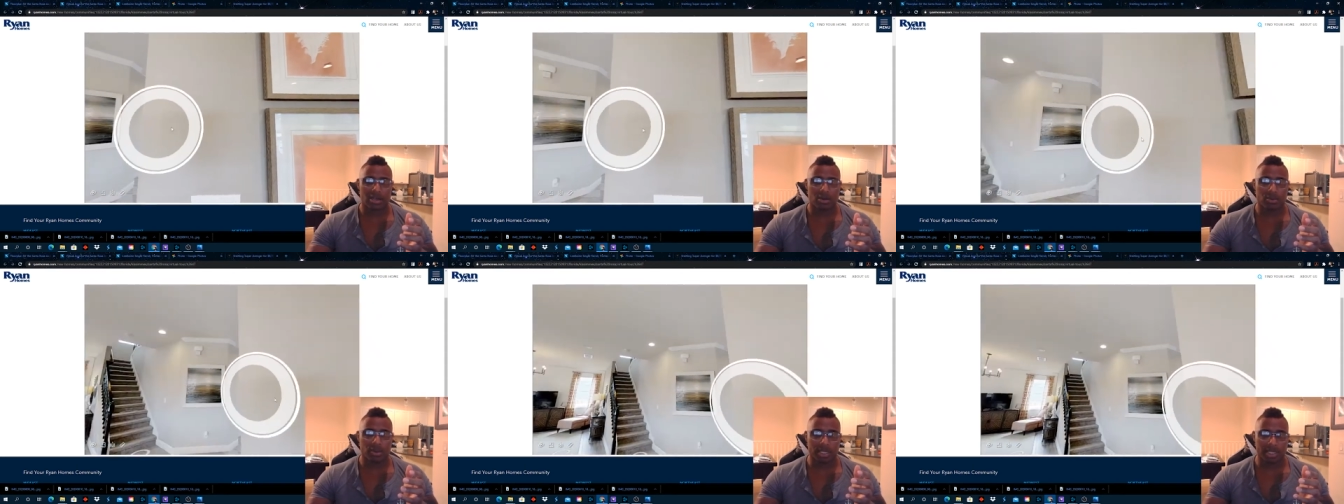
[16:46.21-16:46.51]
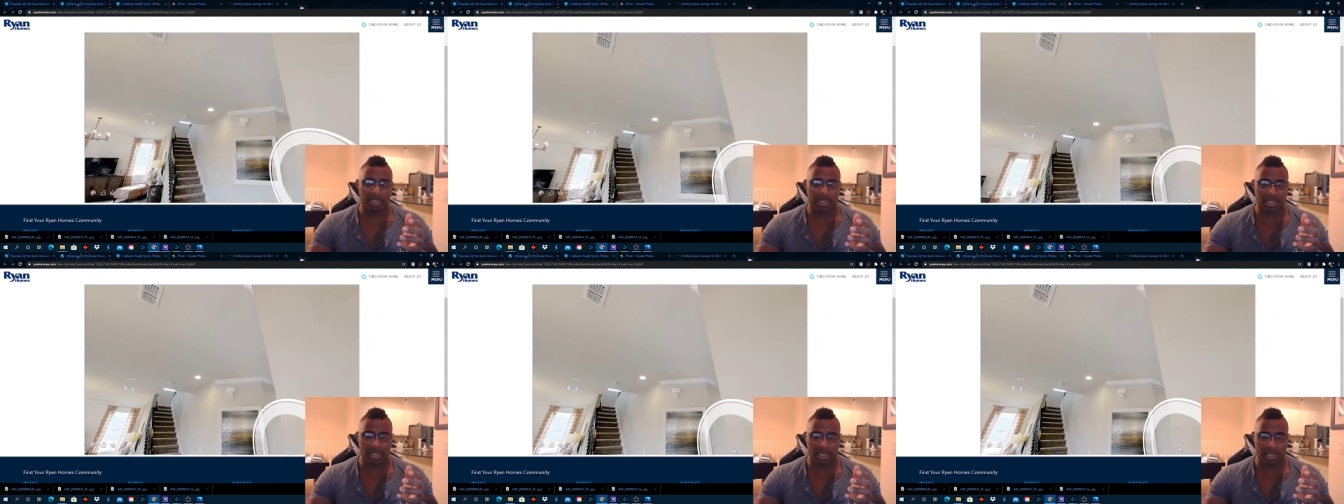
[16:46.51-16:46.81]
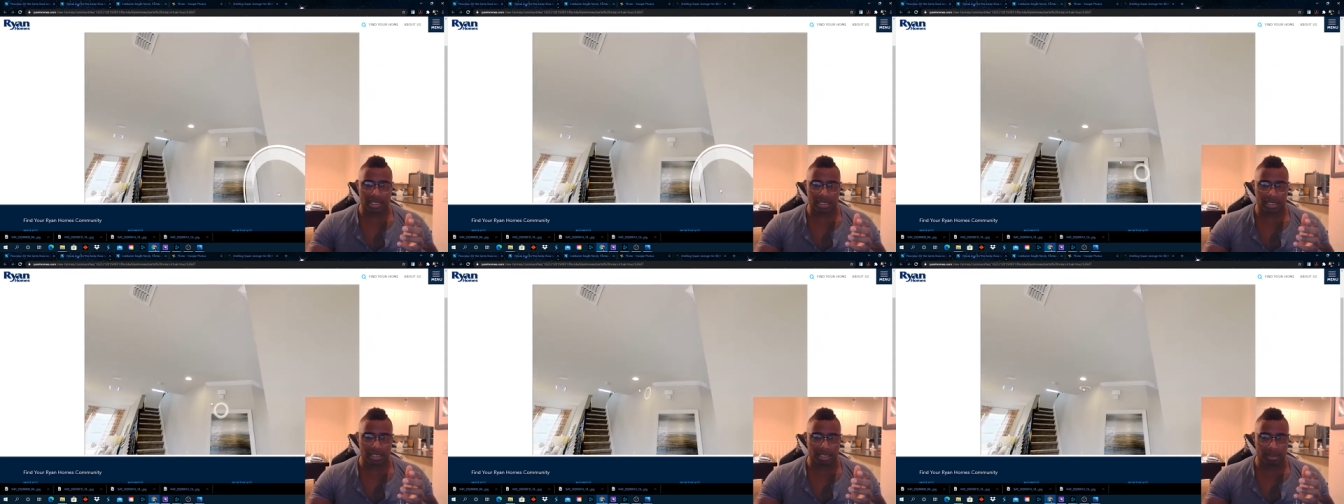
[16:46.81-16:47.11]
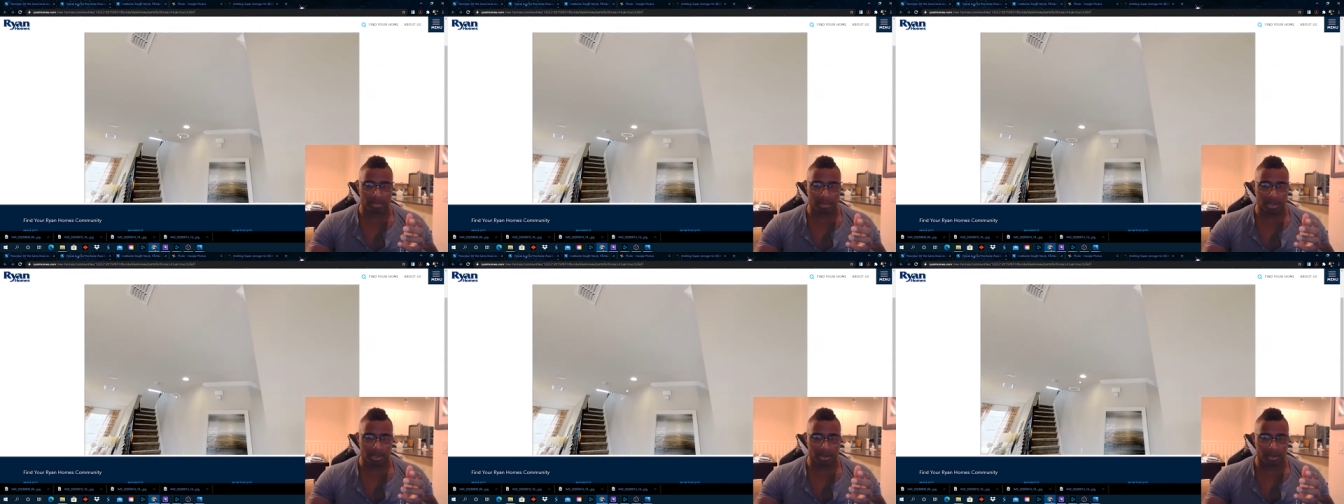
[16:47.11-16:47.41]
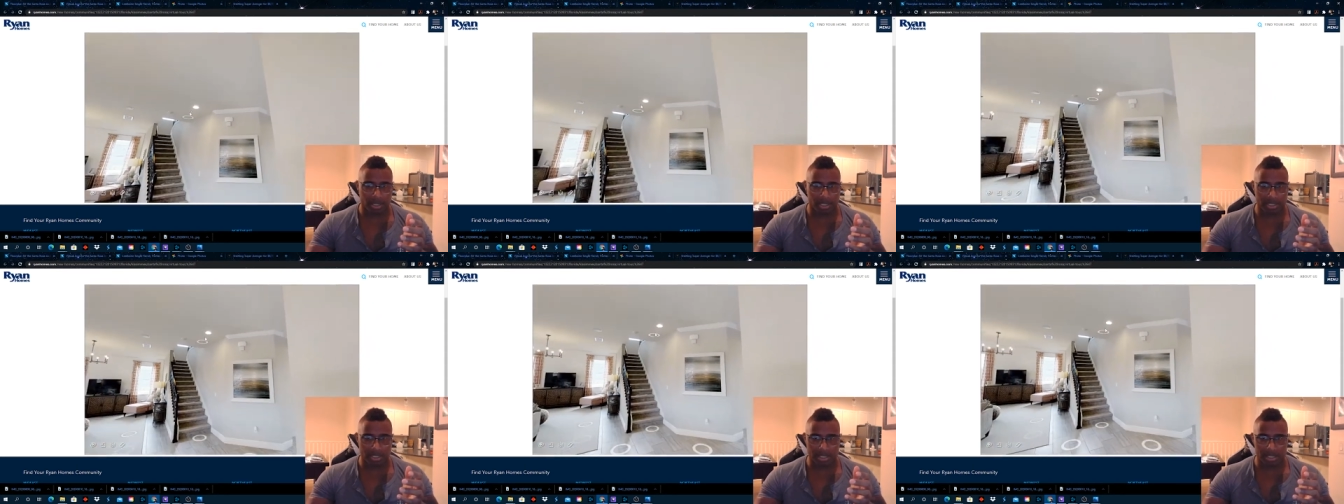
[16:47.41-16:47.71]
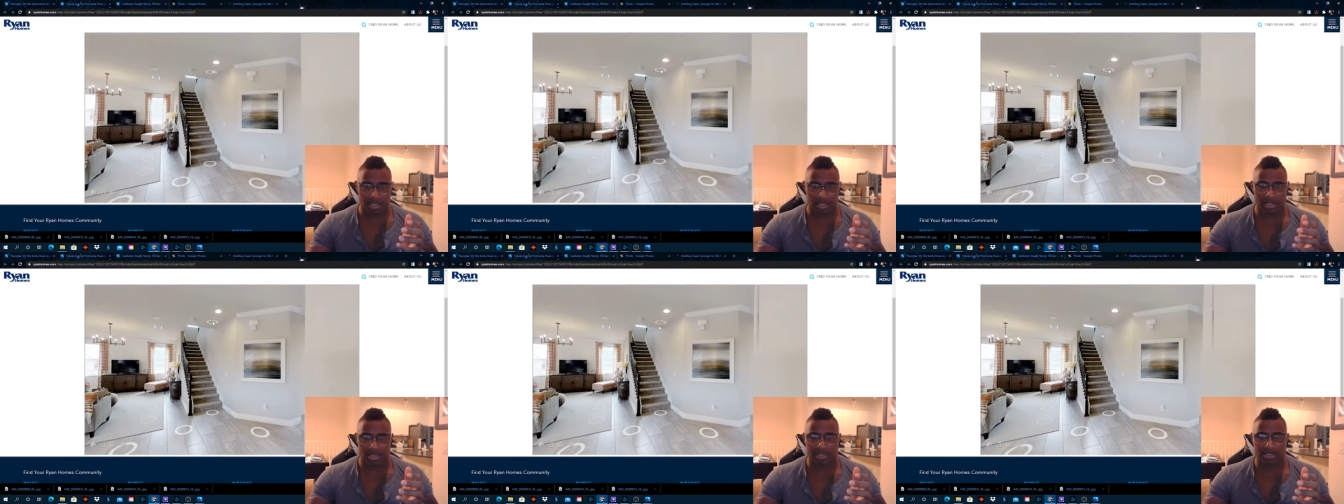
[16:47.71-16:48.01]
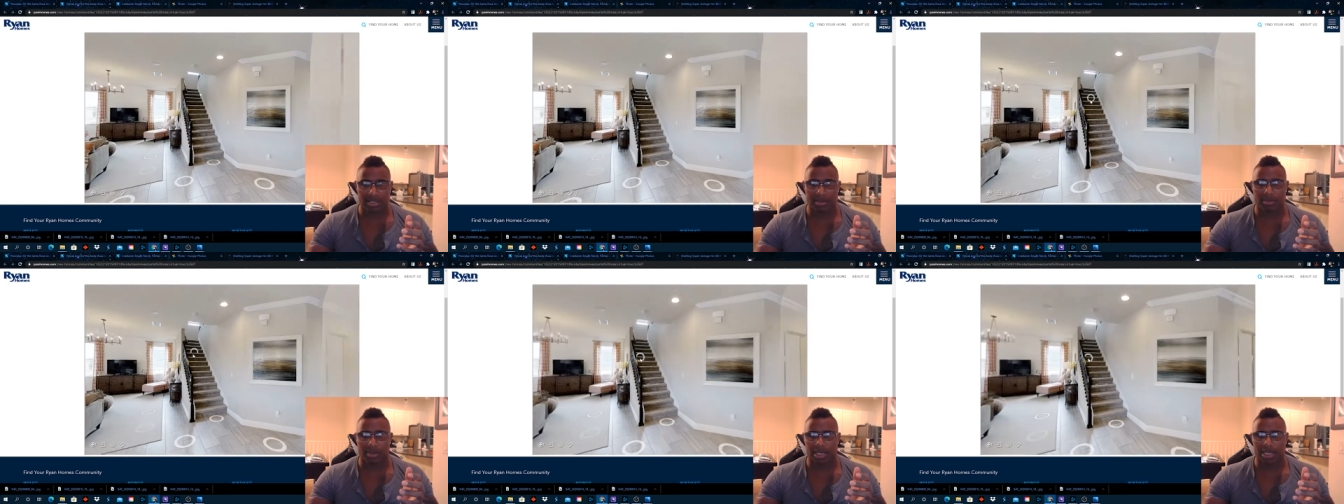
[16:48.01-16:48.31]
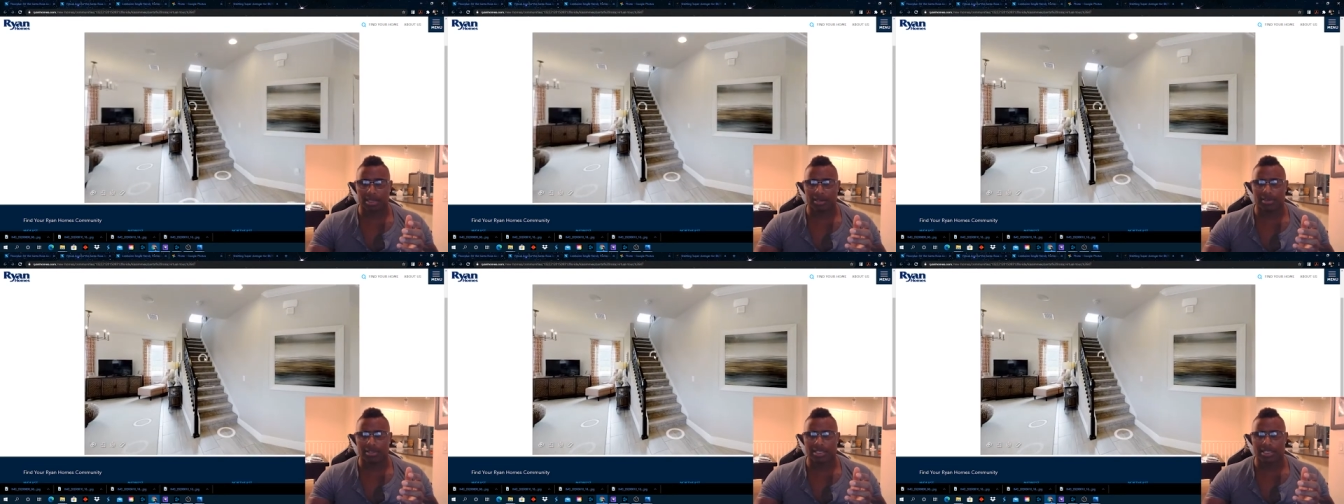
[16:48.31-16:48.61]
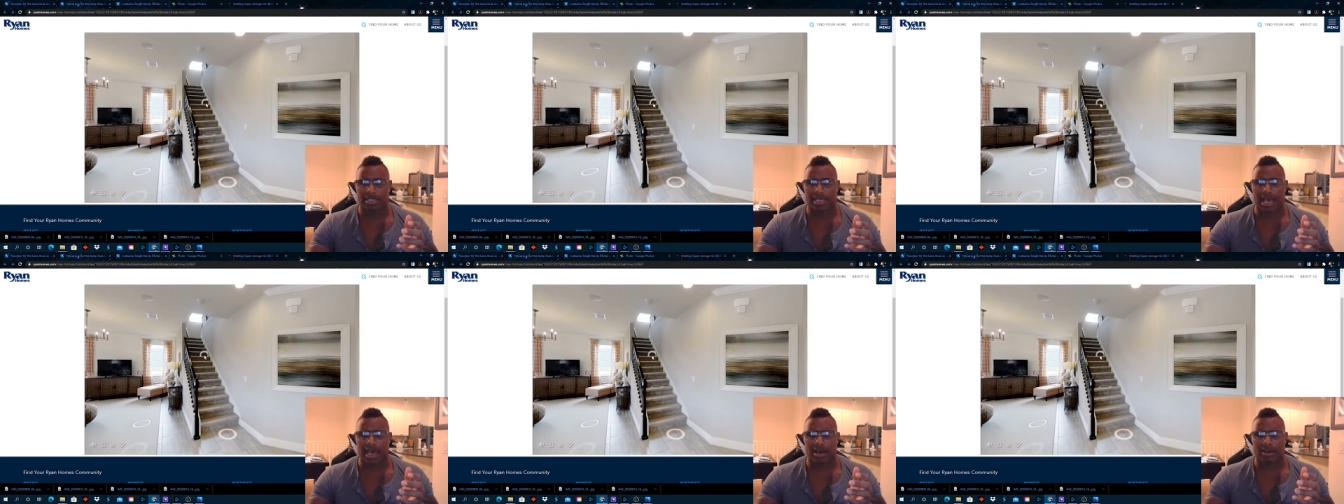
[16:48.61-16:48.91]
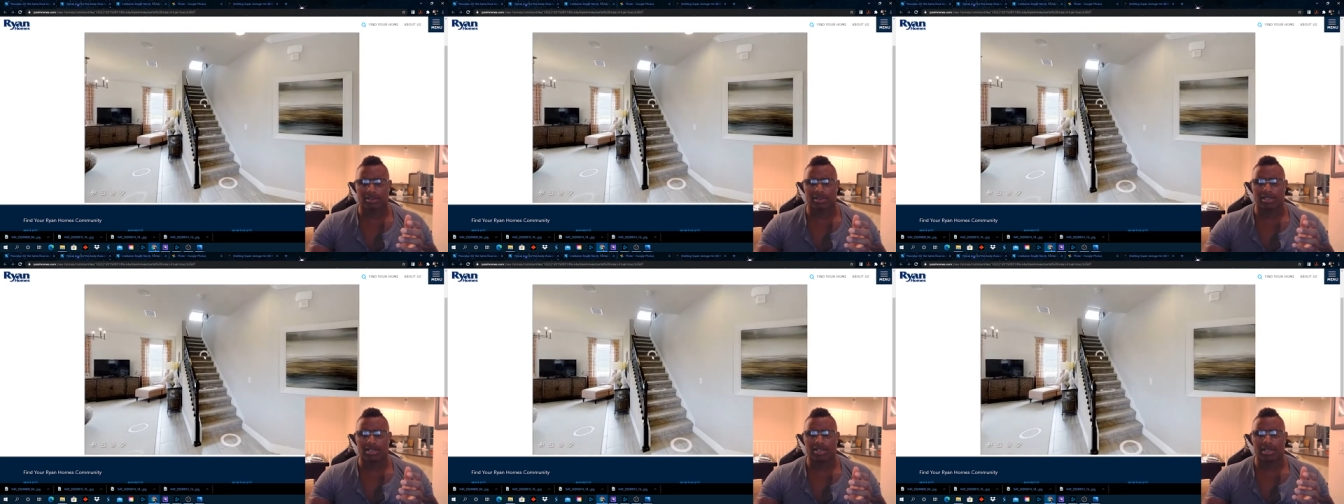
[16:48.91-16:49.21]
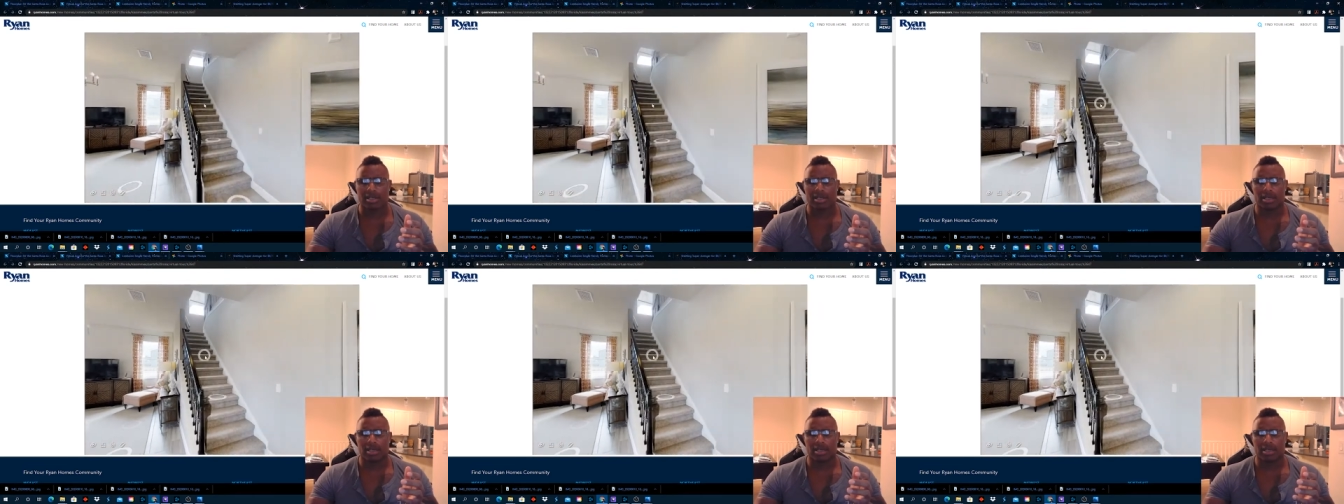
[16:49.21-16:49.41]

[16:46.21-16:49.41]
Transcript: We did end up going to somebody else's house